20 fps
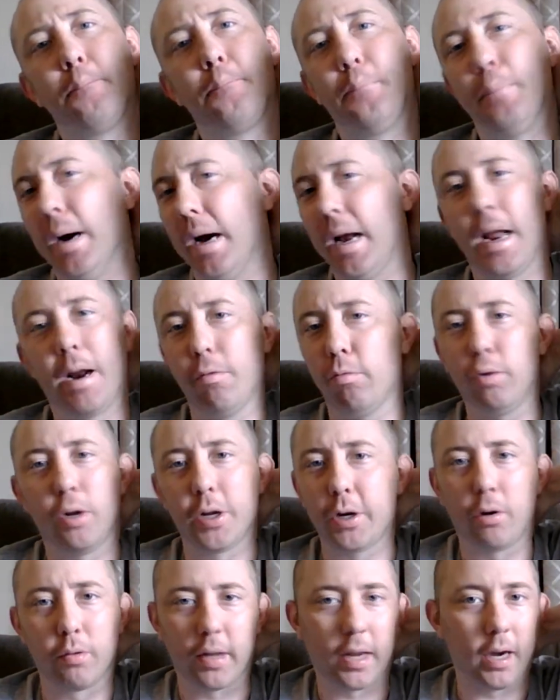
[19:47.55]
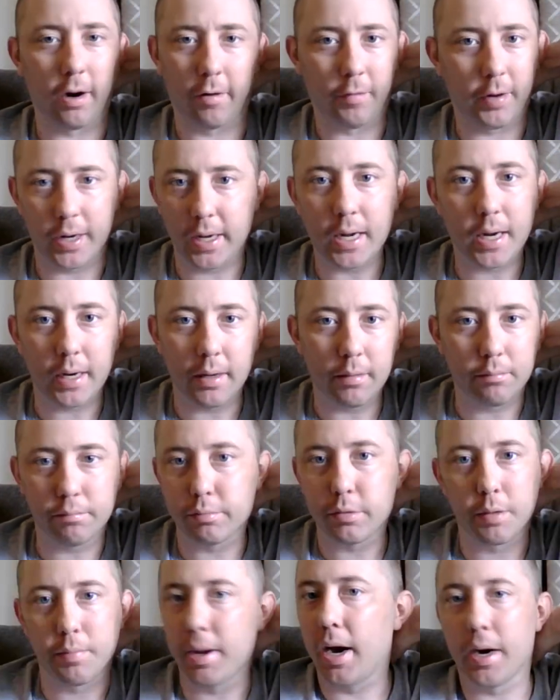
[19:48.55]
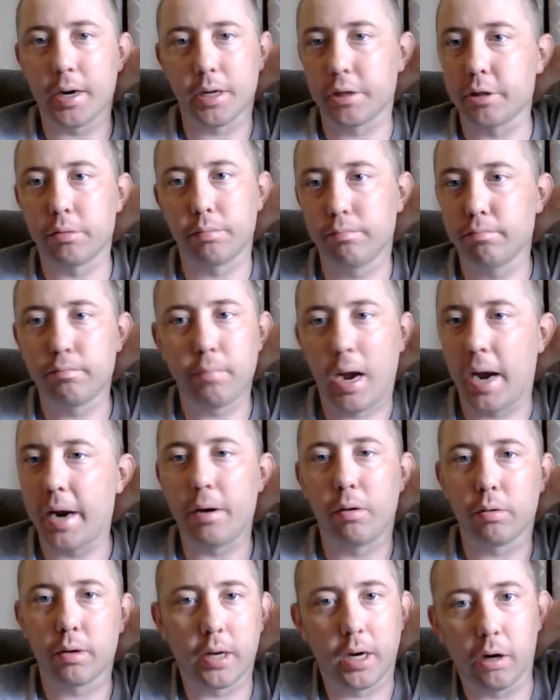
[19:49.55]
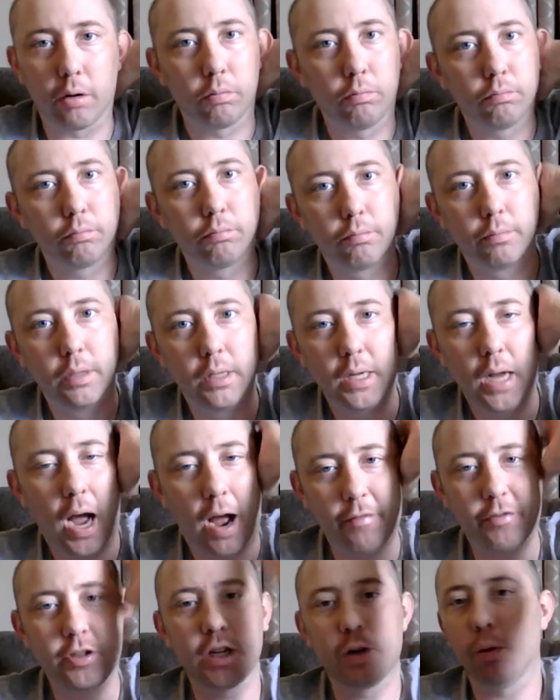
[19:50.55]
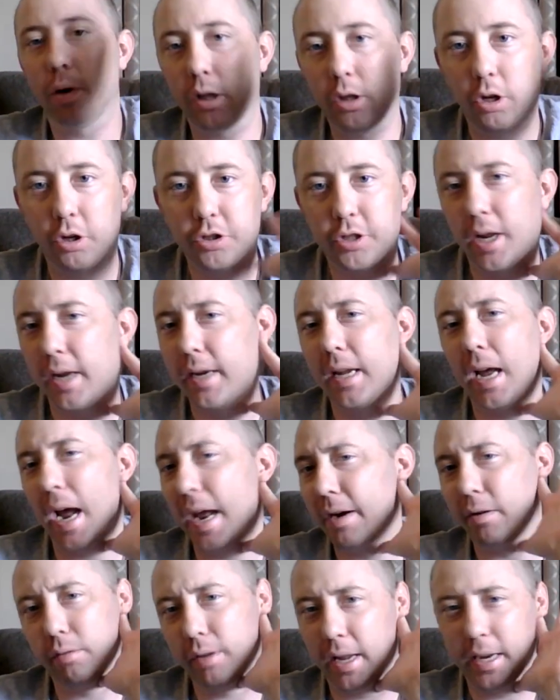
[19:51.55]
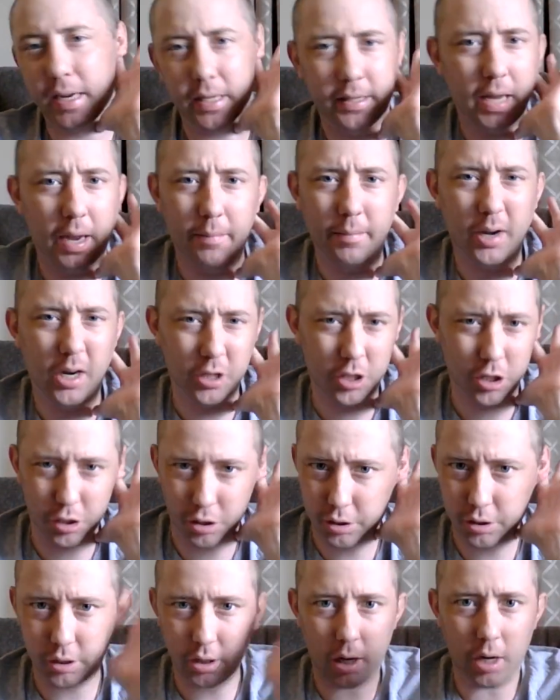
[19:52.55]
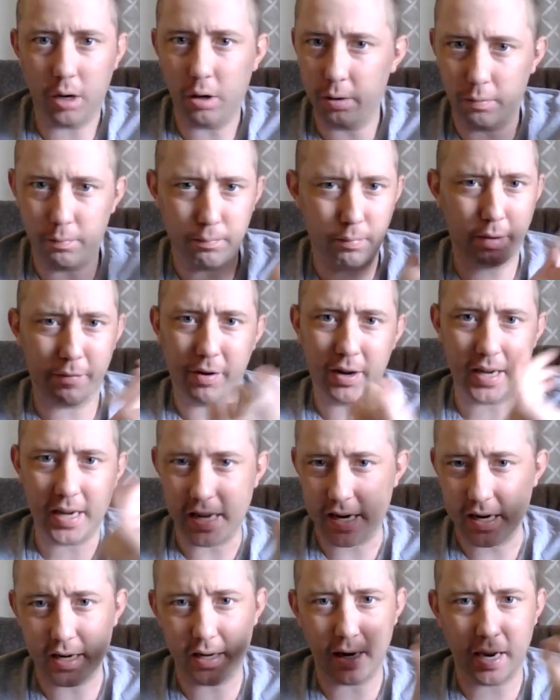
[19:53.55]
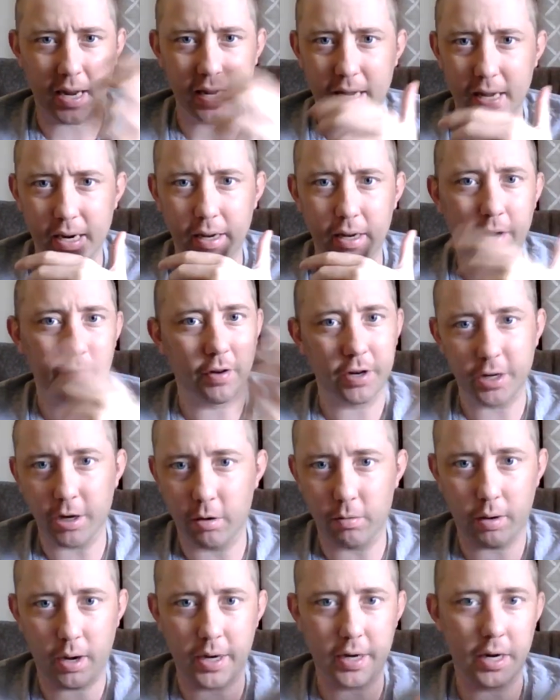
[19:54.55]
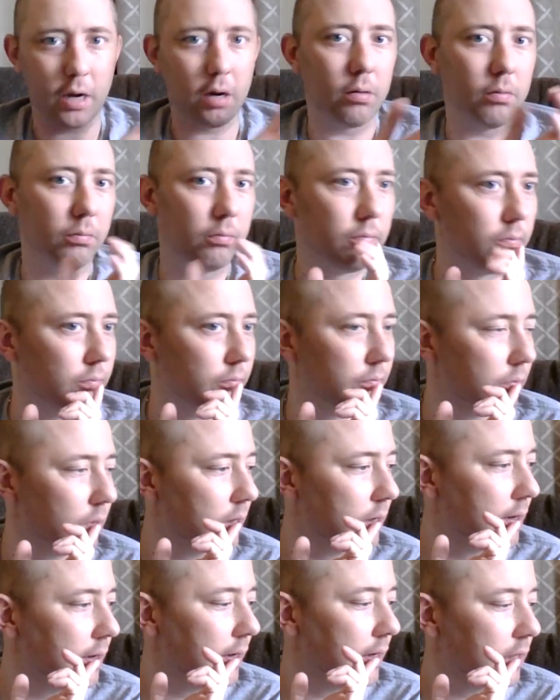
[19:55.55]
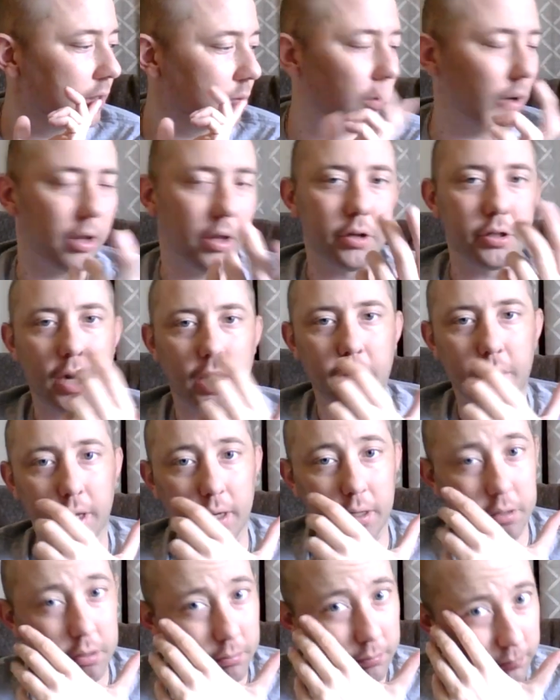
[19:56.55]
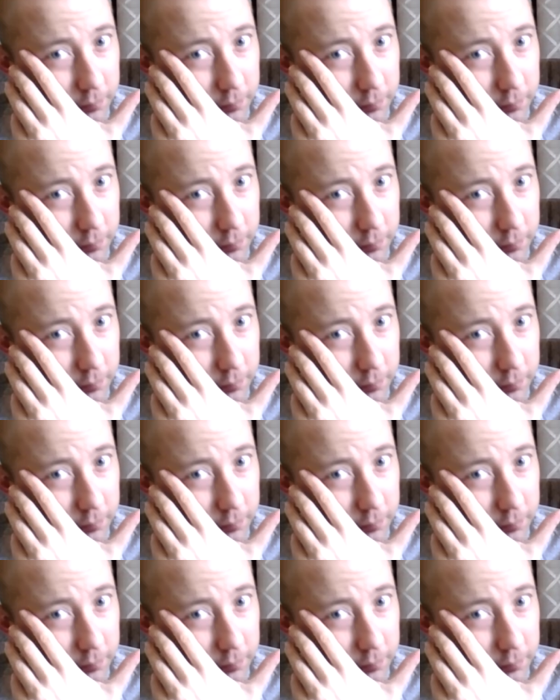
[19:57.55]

But I really don't care if I get it. To be honest, I don't care. I've seen what it looks like. I don't like it that much. So if I get it, I get it. If I don't, I don't. It's one of those kind of things.